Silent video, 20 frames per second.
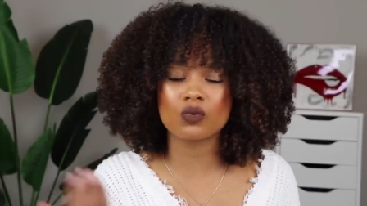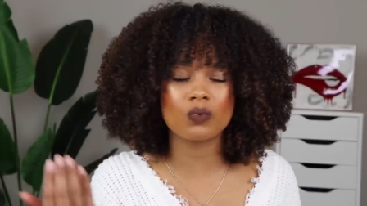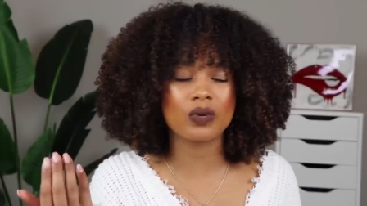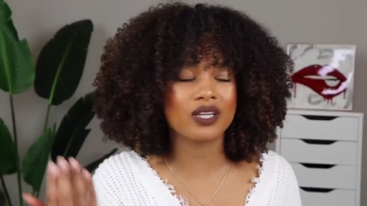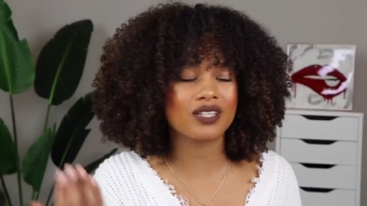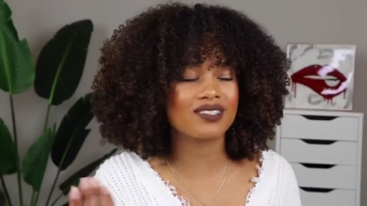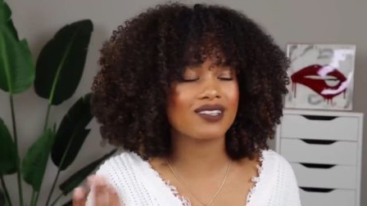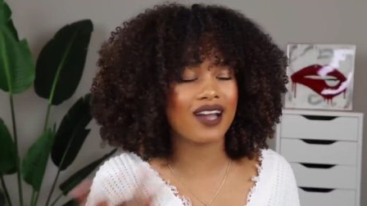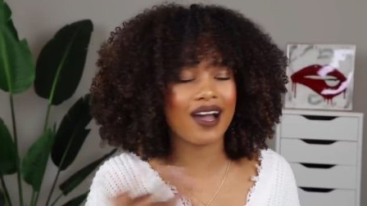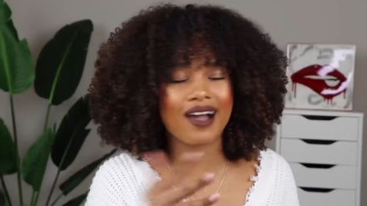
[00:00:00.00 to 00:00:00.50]

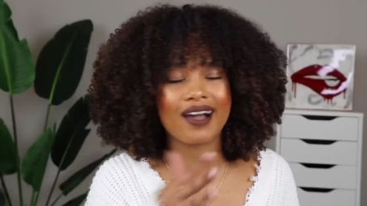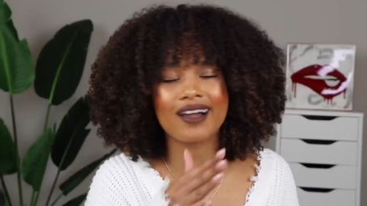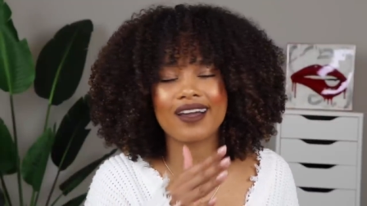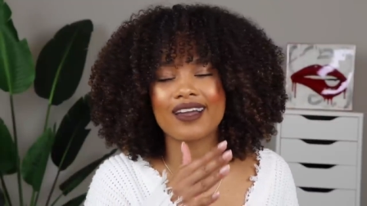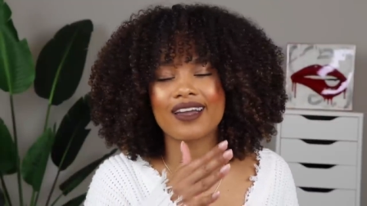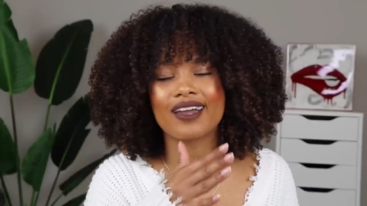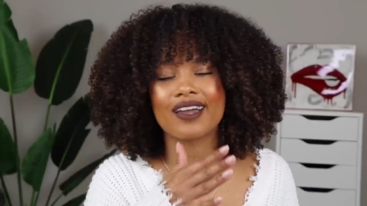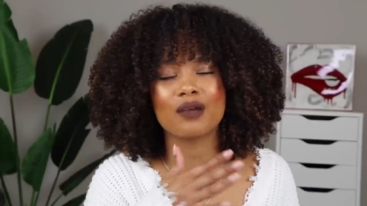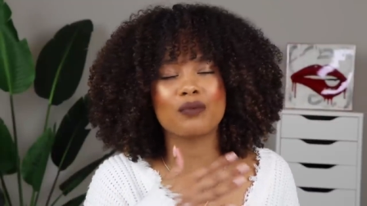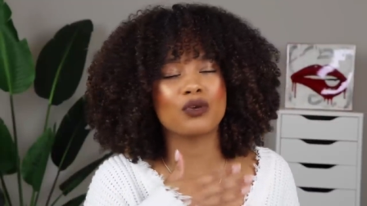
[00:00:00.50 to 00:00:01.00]
which
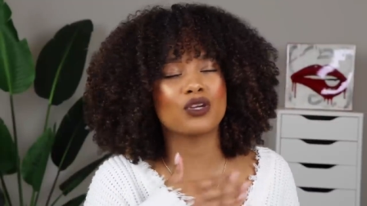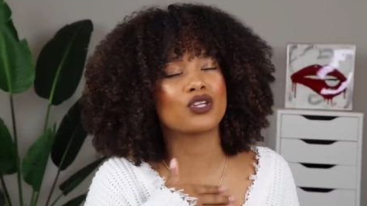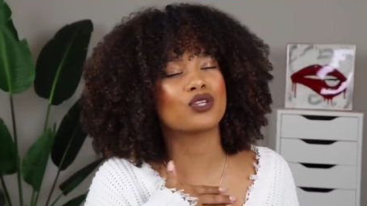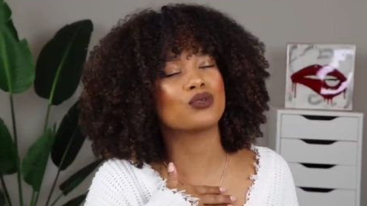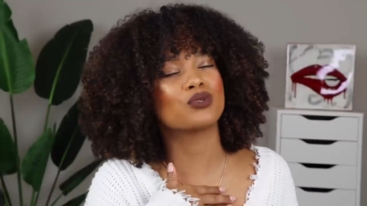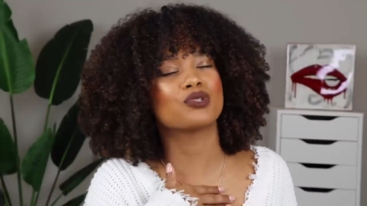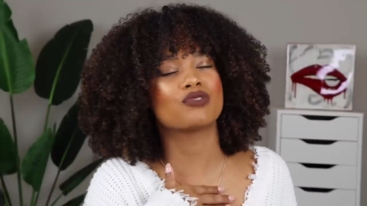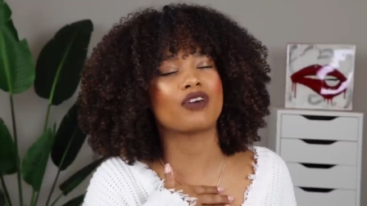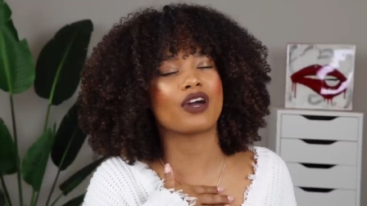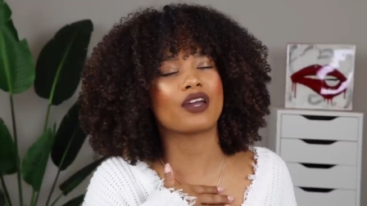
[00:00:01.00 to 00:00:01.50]
I am a
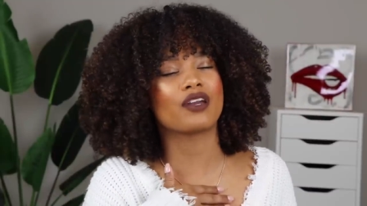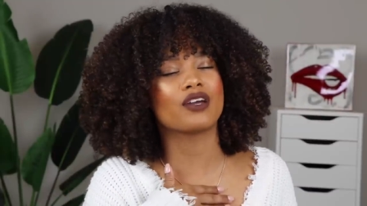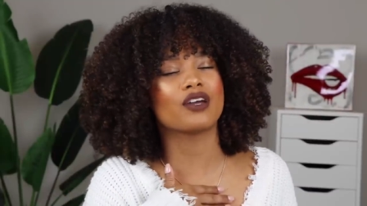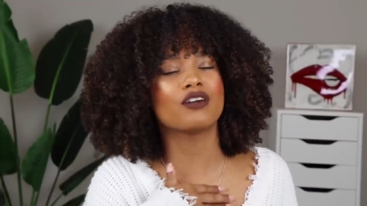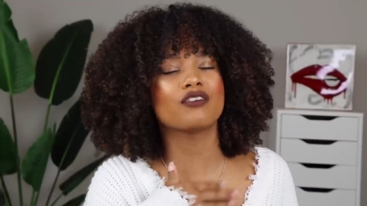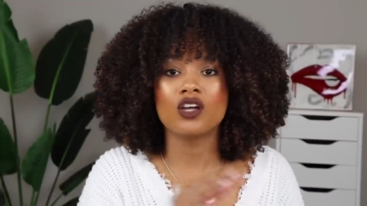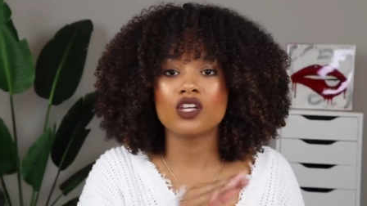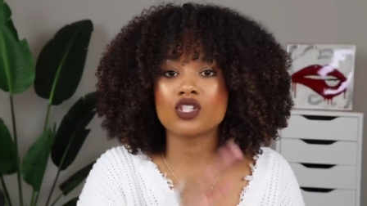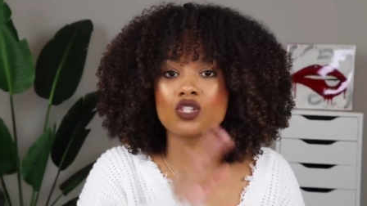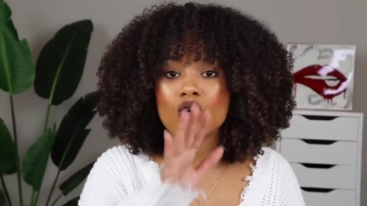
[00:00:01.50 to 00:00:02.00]
huge fan
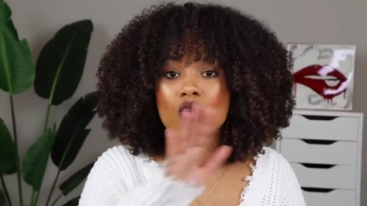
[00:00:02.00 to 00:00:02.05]
of.